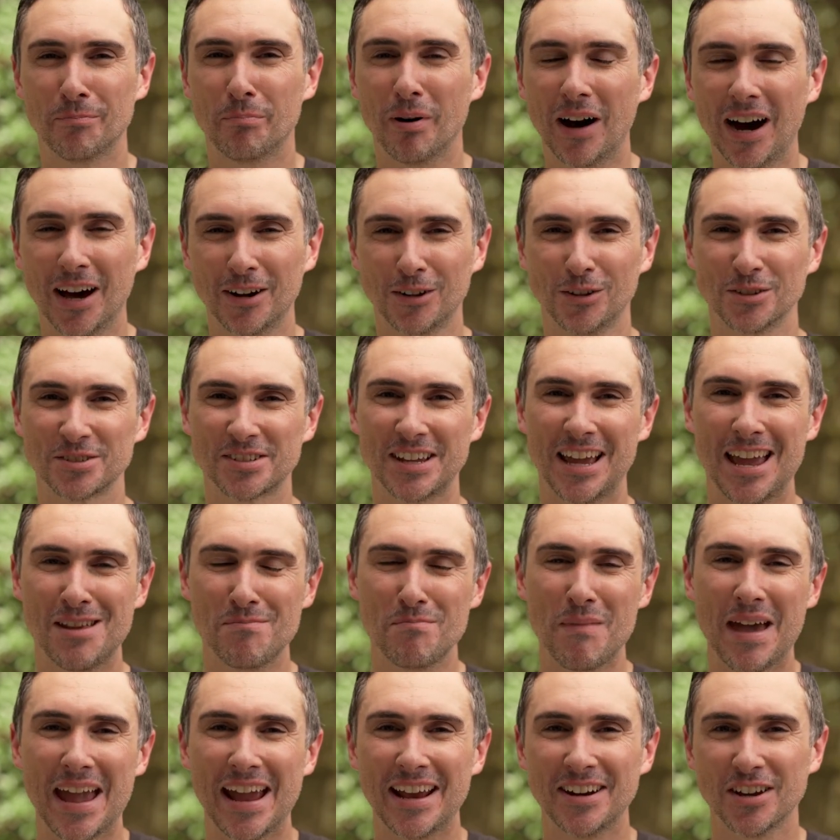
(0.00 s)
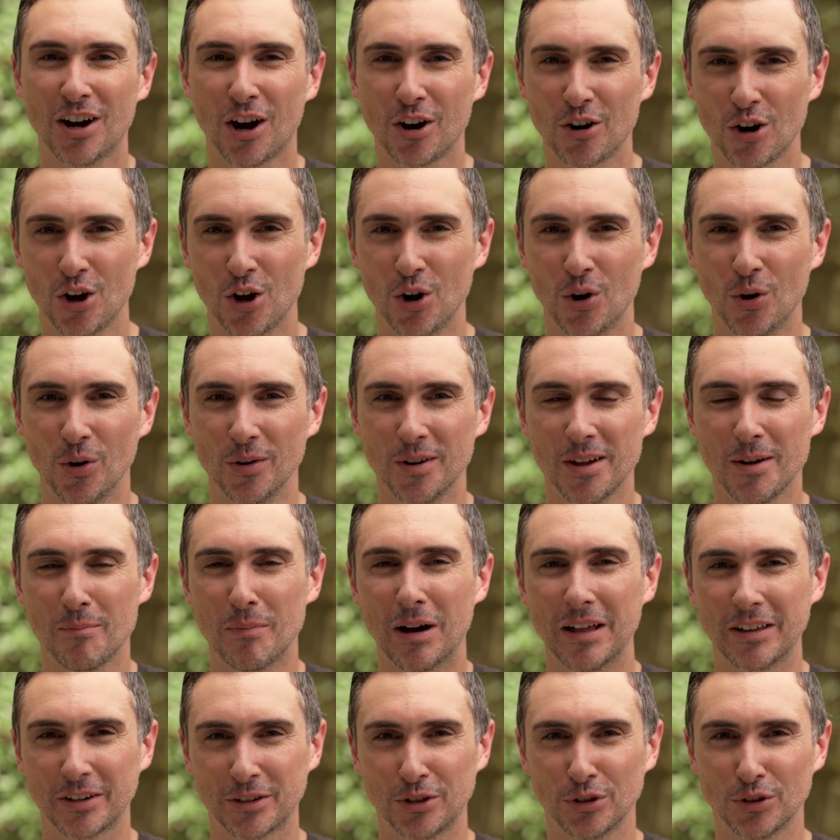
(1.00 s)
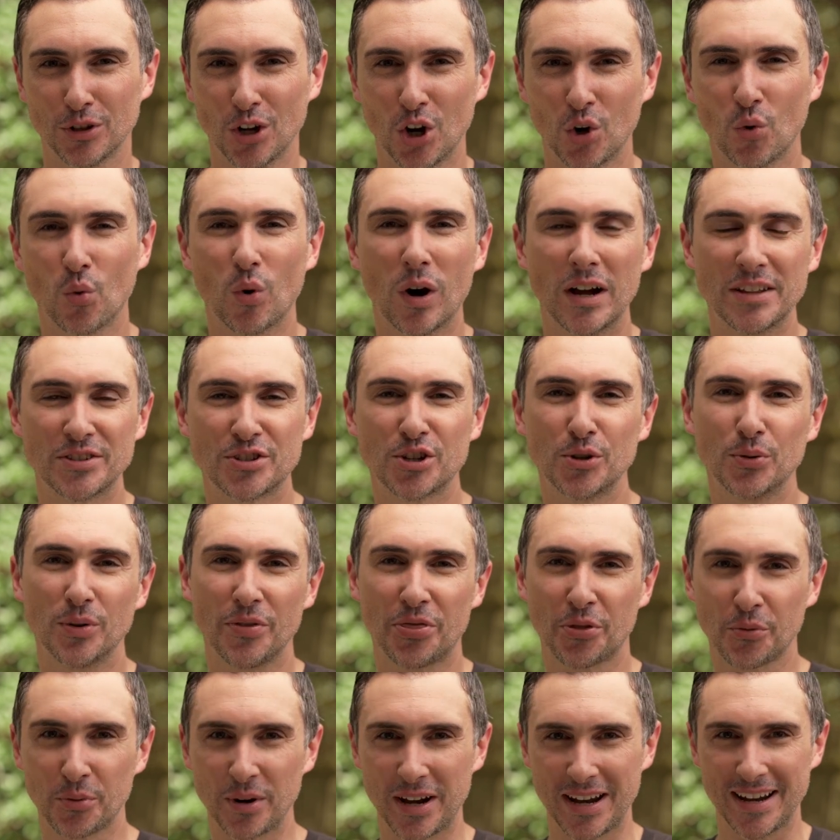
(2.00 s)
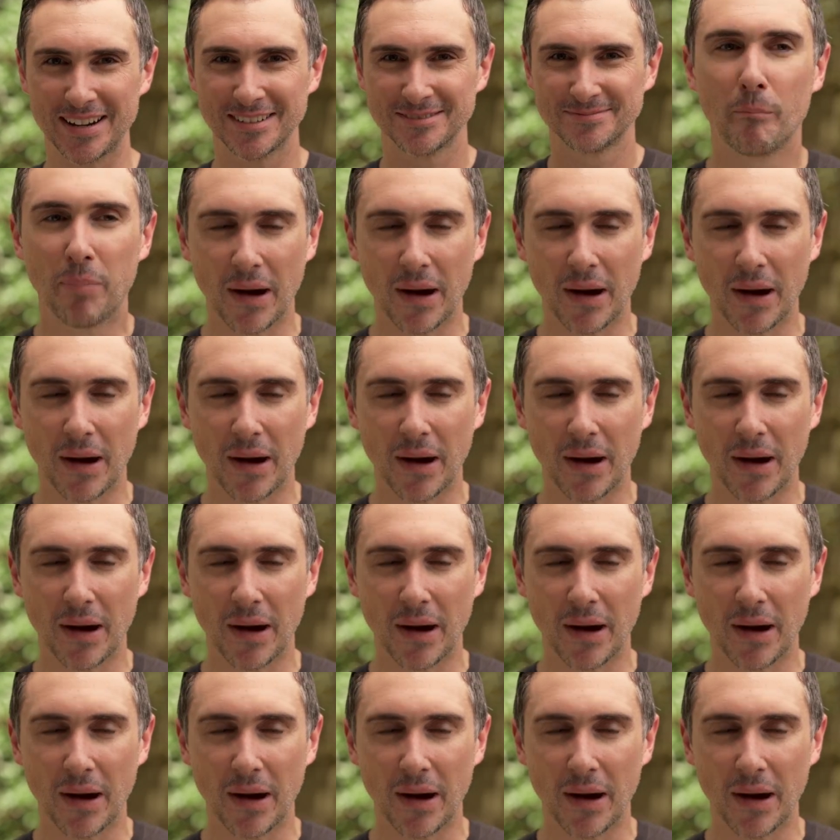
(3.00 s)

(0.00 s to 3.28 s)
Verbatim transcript: bottles and made our own Molecule O1, 2, and 3.